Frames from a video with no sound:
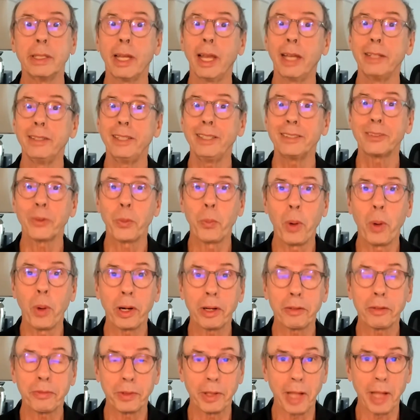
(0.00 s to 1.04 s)
And these are
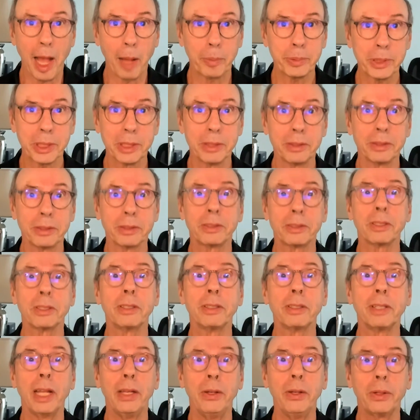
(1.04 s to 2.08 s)
wonderful options
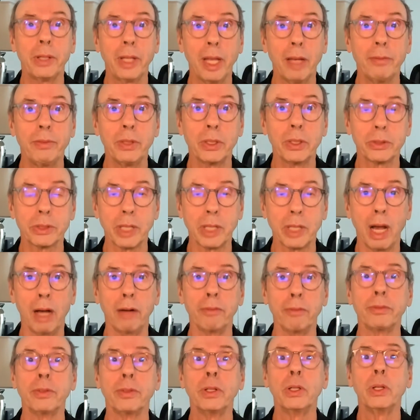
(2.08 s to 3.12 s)
that you give
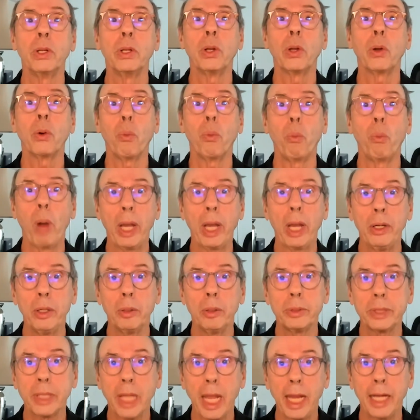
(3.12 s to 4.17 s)
yourself when
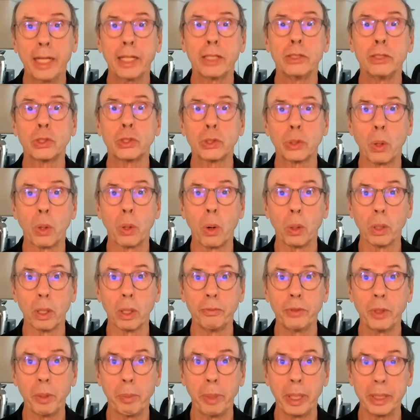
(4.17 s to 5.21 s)
you take control
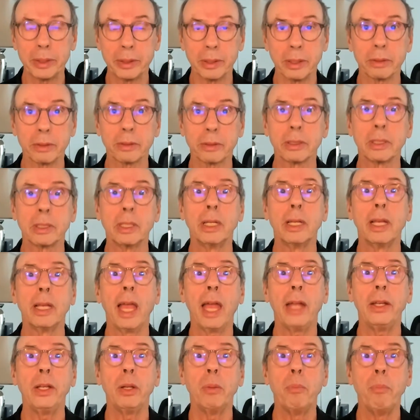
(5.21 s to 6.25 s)
of your business
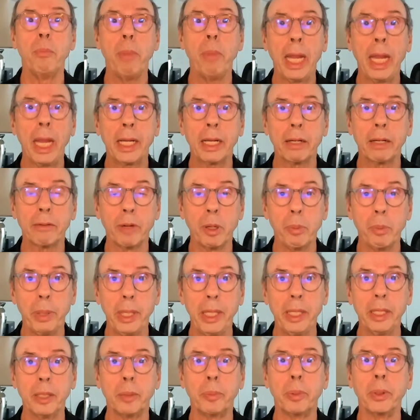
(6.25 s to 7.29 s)
and you make it
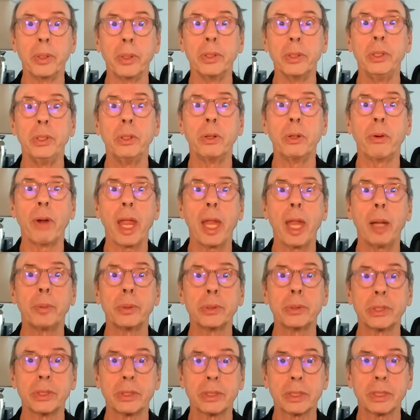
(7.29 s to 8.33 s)
repeatable and you're
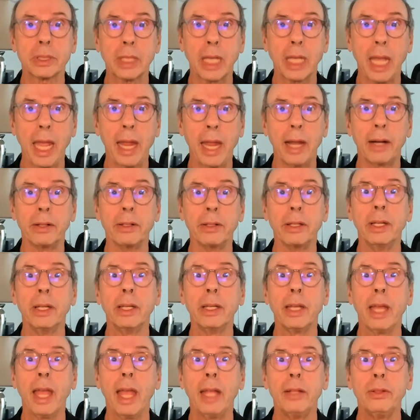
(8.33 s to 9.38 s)
able to scale
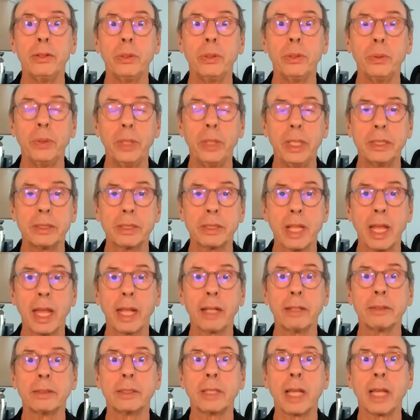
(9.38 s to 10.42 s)
and do these
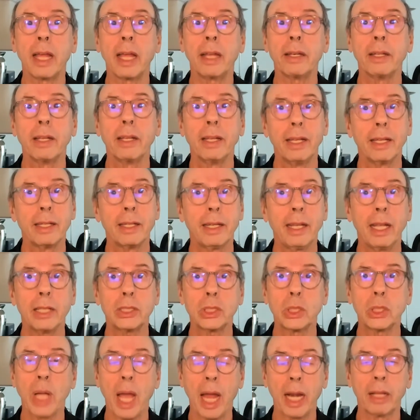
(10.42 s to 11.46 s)
things that
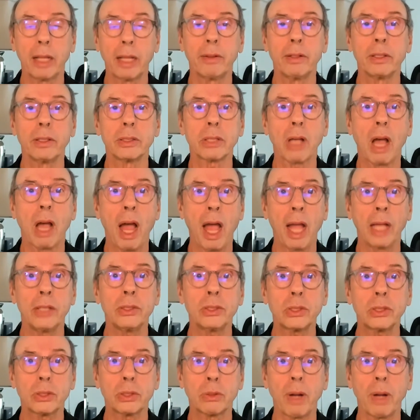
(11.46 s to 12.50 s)
get you out of this high
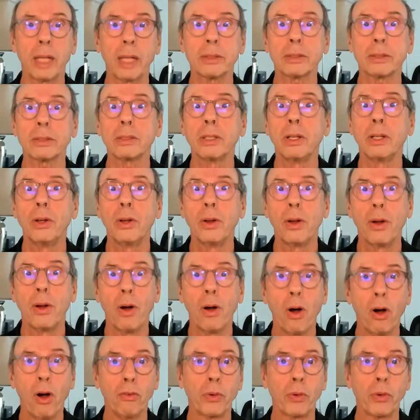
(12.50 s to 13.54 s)
stress,
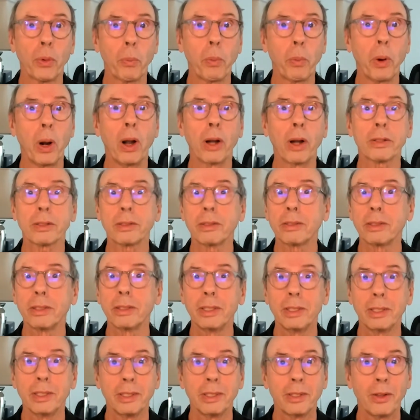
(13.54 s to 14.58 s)
overworked,
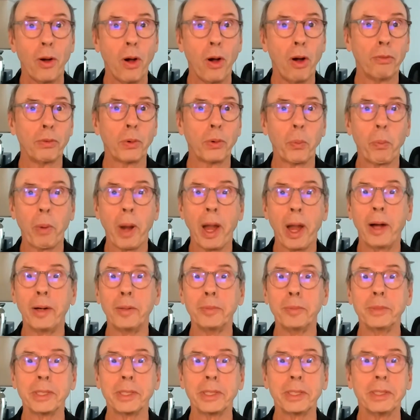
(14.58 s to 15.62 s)

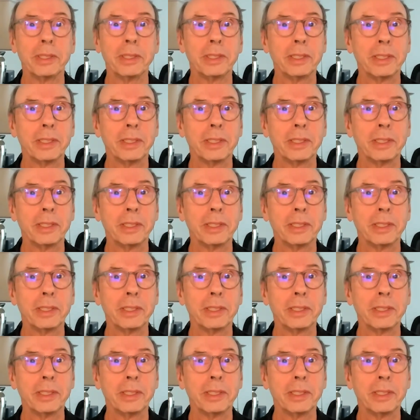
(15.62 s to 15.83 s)
overwhelmed,